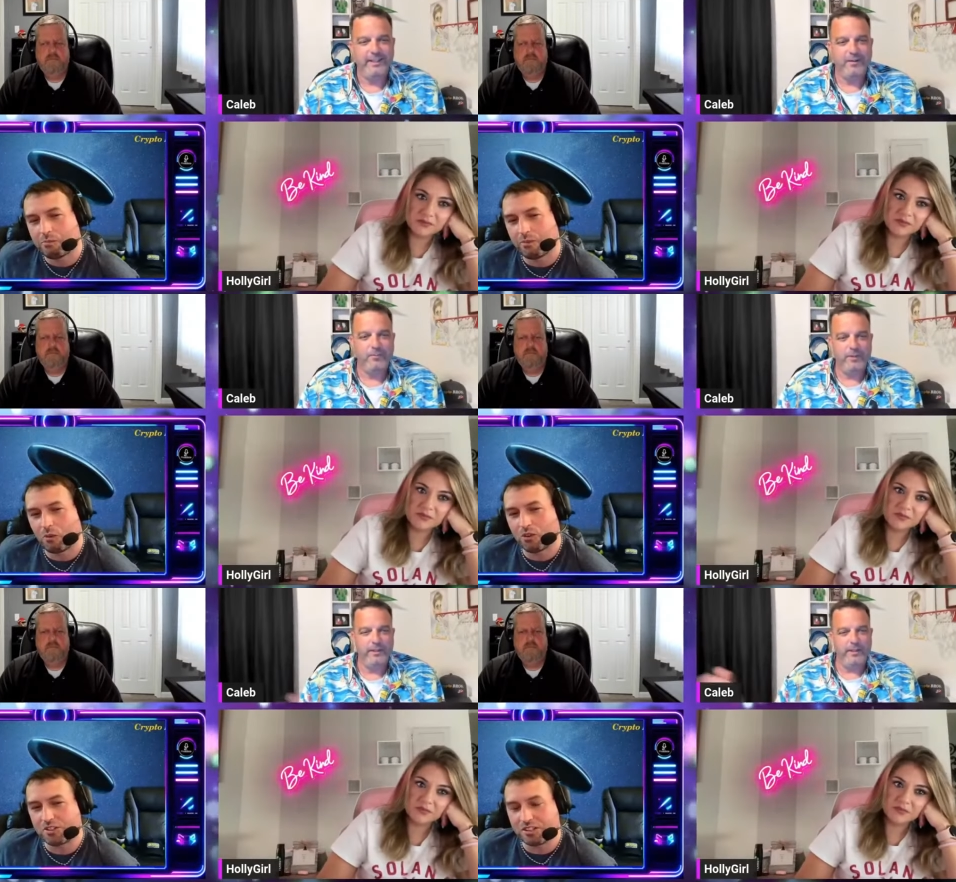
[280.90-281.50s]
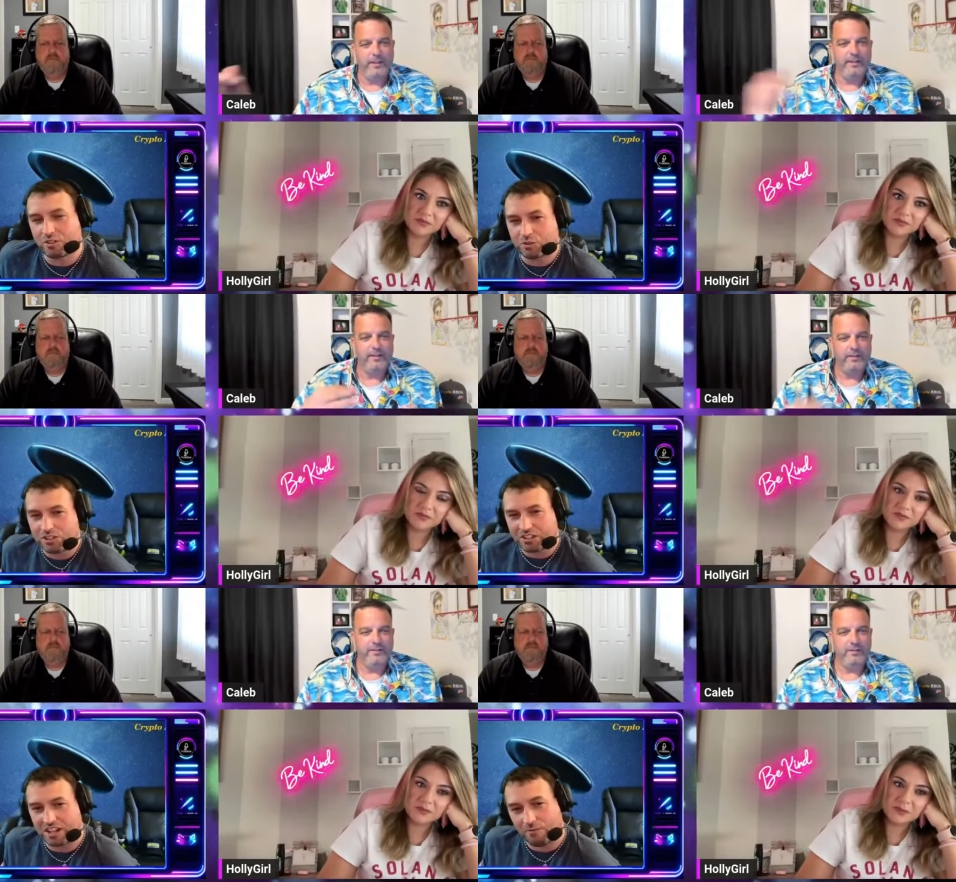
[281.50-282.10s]
Speaker 1: But where does that.
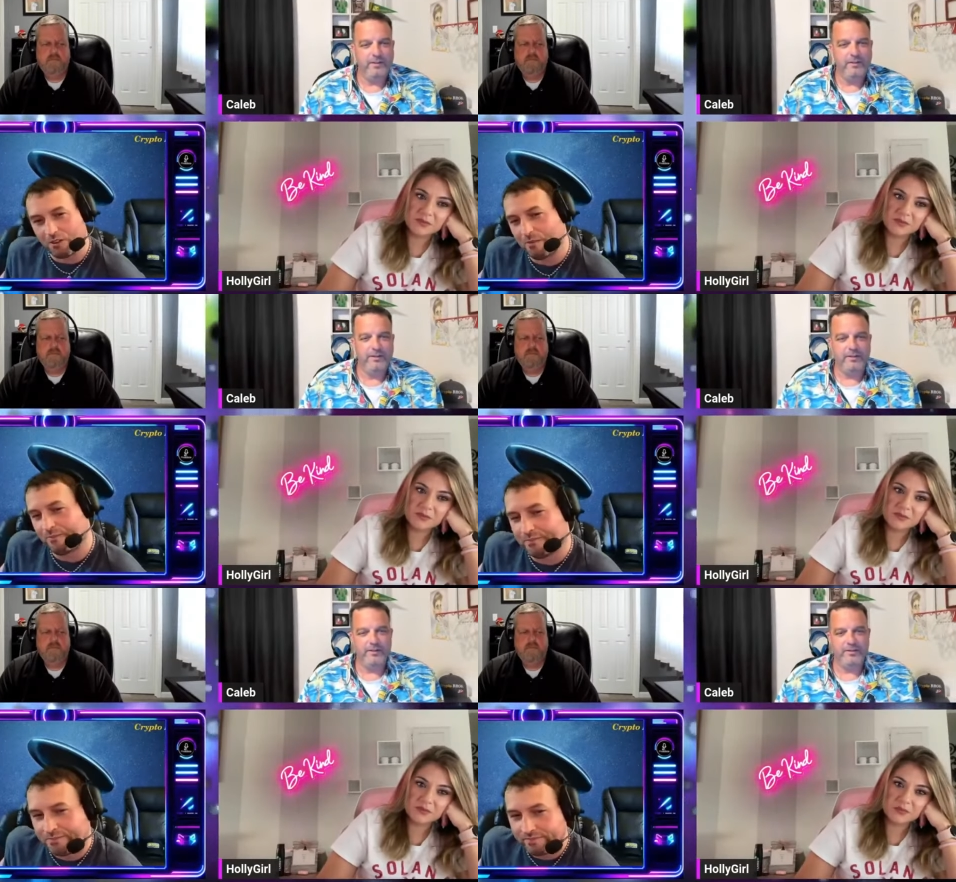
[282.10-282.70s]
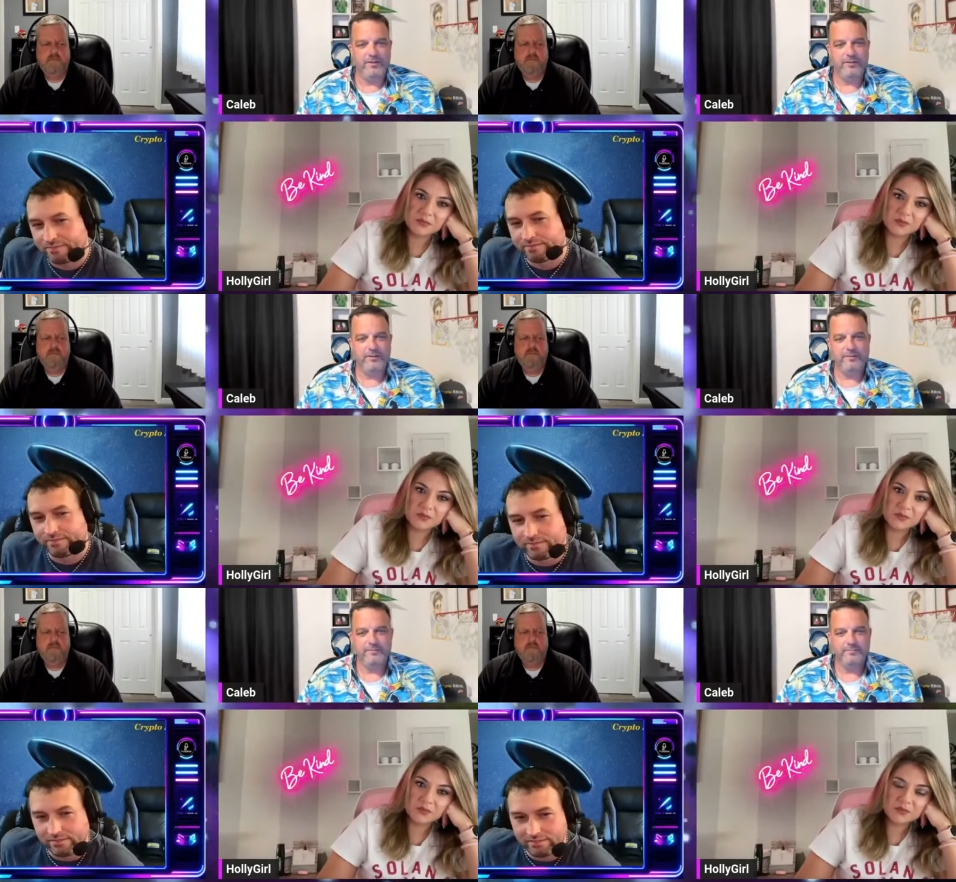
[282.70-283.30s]
intuition come from?
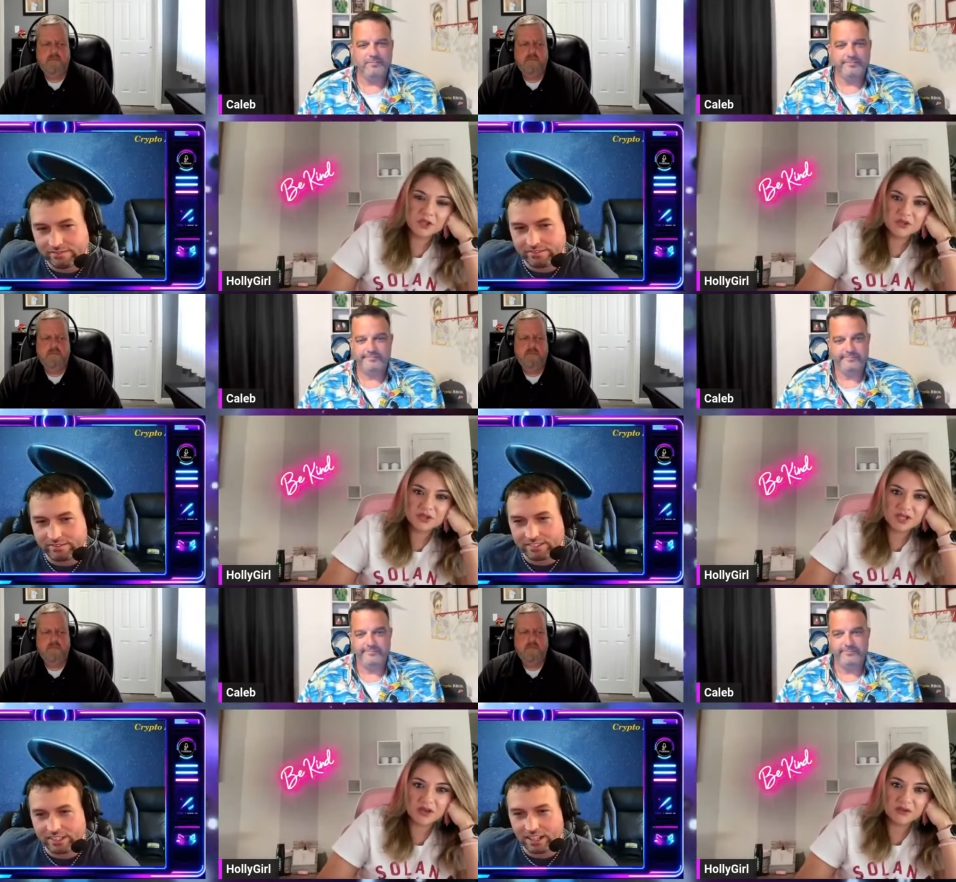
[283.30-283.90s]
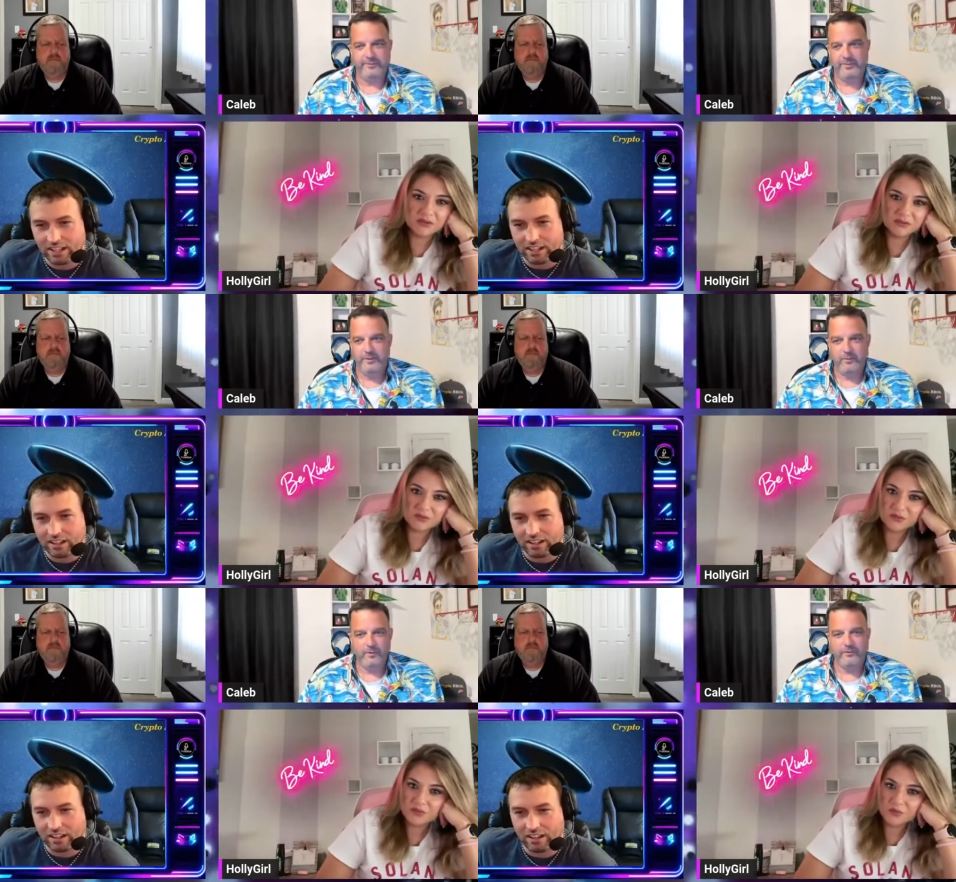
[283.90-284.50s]
Speaker 2: Yourself.
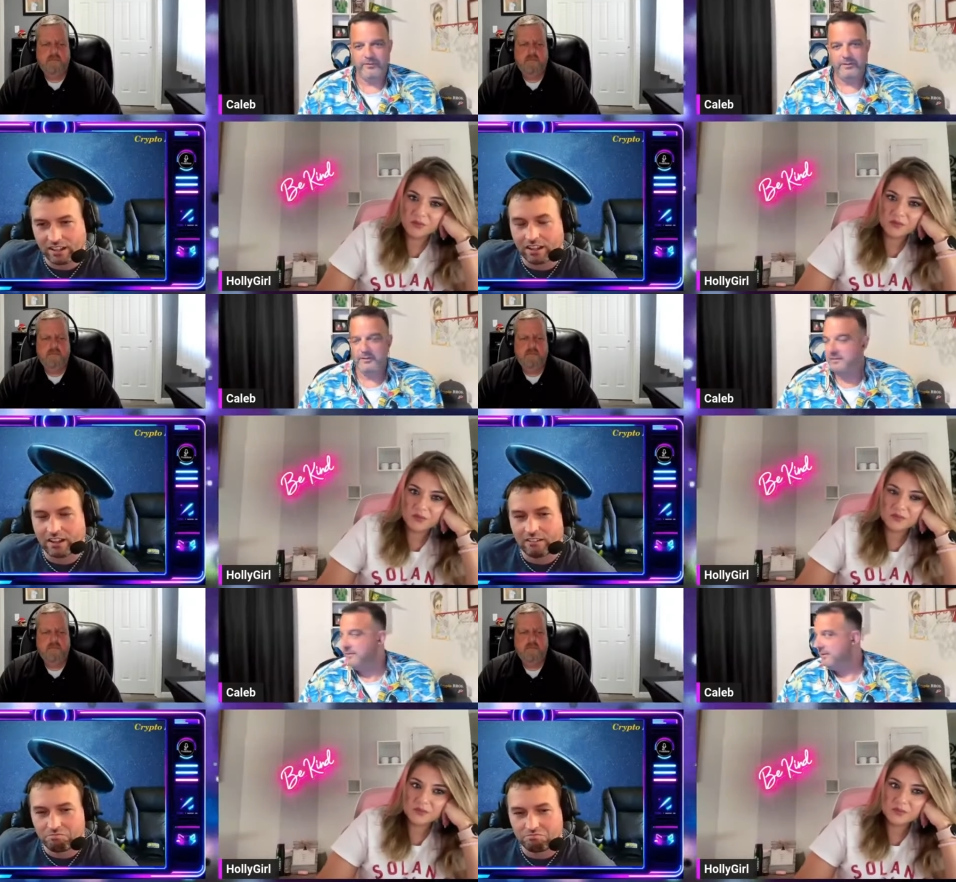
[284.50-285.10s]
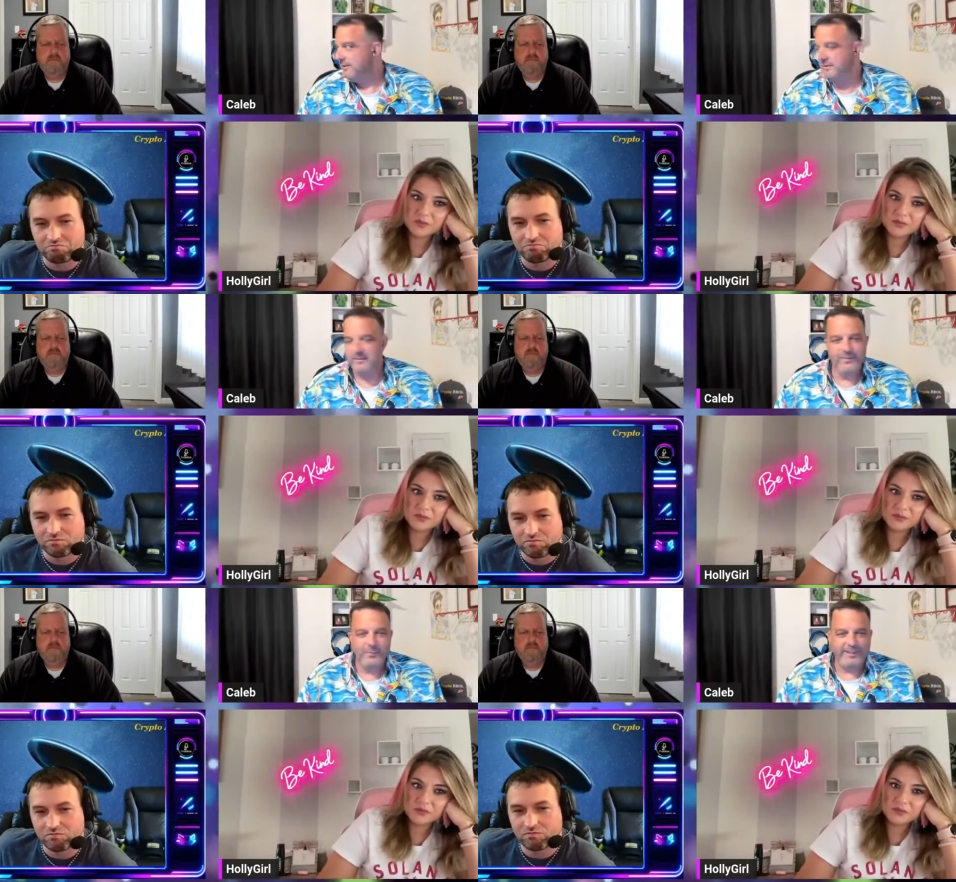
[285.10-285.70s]
River
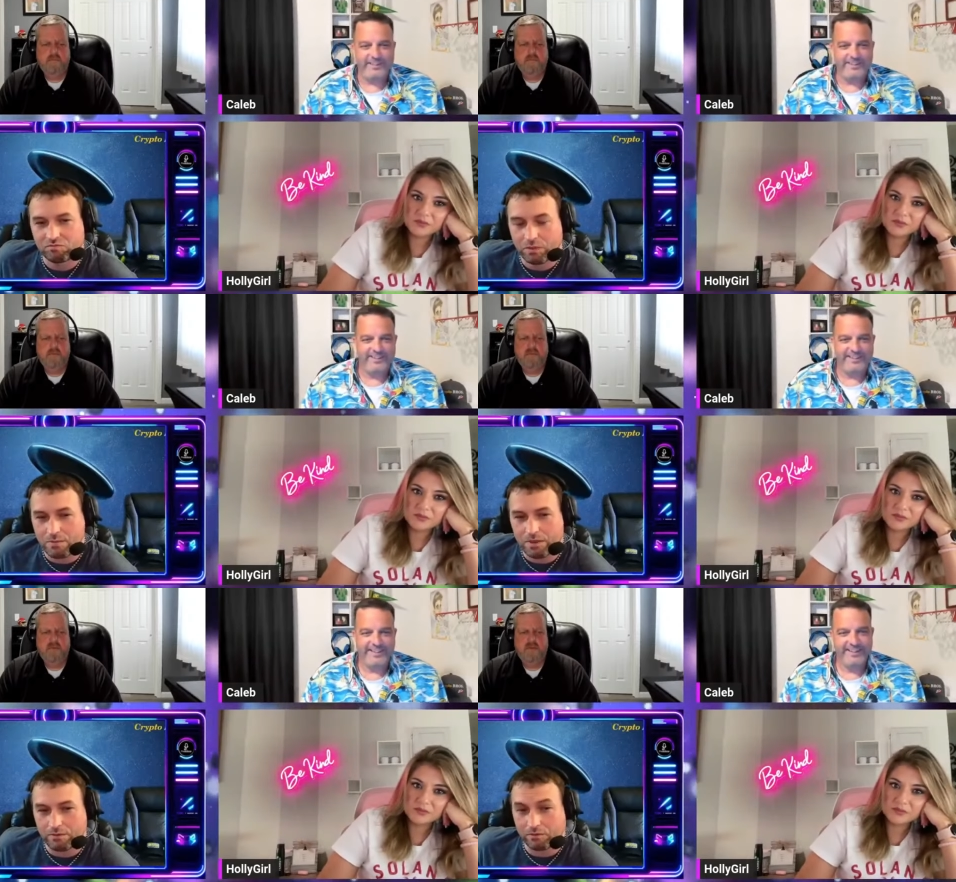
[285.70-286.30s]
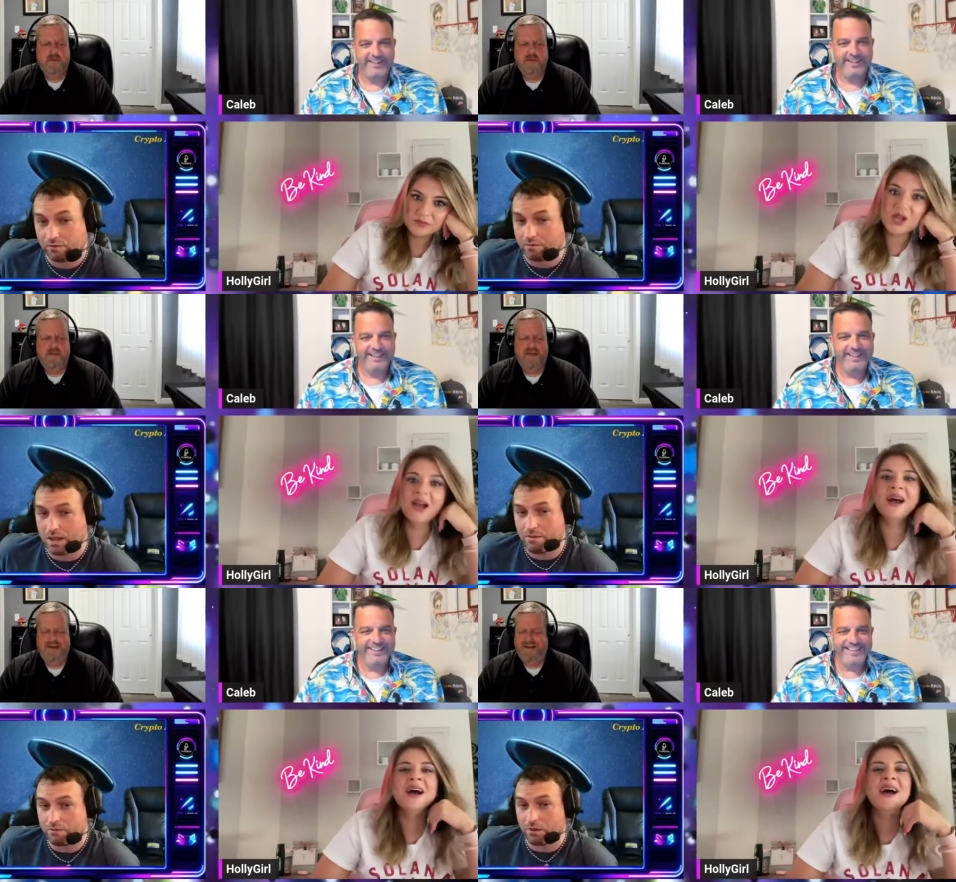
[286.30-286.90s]
Speaker 1: my dog. Maybe maybe